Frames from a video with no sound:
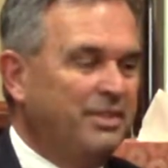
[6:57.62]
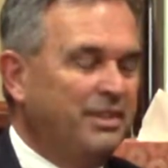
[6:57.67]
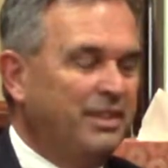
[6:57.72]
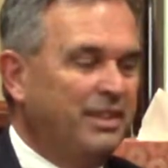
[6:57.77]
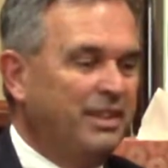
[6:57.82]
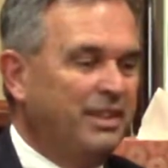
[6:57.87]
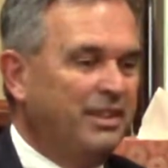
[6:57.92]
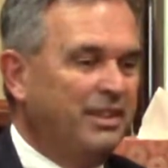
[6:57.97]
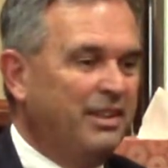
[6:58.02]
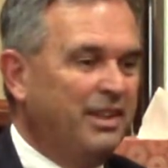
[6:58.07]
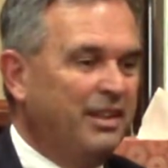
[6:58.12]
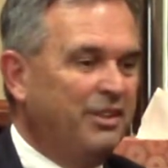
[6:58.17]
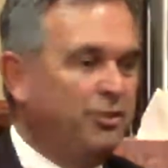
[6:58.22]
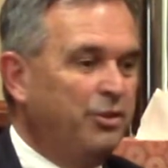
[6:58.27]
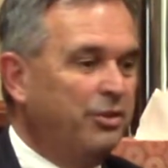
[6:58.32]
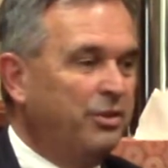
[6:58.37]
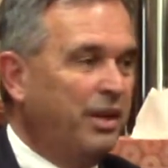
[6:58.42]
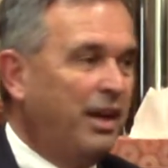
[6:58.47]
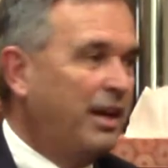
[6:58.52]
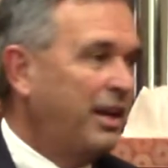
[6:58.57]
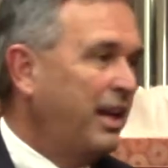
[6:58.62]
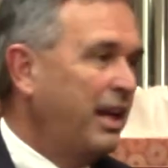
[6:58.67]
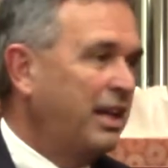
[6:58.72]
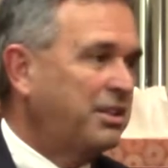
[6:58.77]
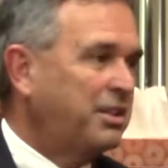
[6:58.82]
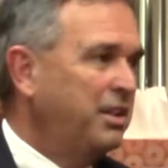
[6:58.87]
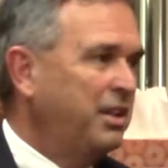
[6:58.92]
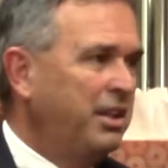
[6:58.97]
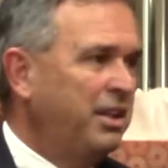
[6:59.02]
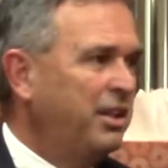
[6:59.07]
and you're not
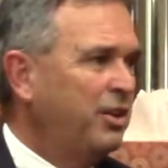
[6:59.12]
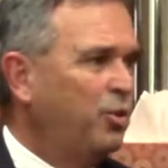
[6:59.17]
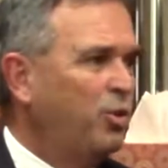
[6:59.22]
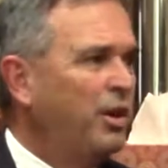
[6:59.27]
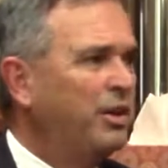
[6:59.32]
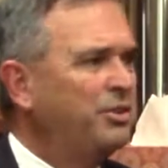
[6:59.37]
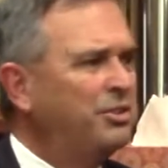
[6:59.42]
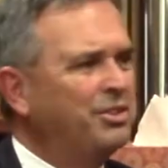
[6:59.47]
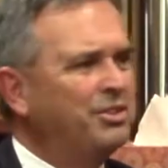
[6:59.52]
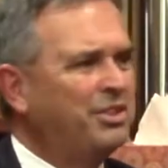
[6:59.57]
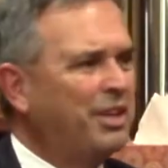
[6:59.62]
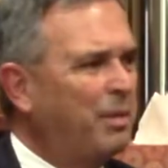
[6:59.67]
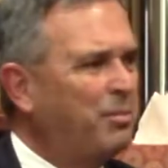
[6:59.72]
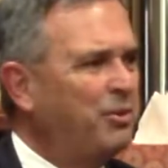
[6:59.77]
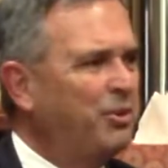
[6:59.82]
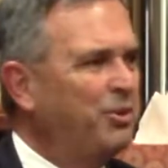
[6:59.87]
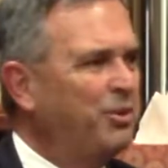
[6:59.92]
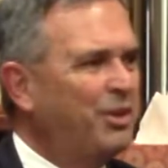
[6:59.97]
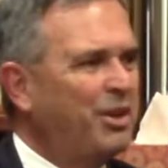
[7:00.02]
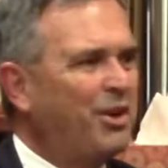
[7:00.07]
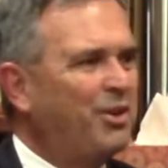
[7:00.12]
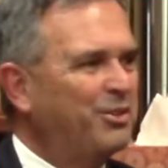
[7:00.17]
asking any questions. I'm doing all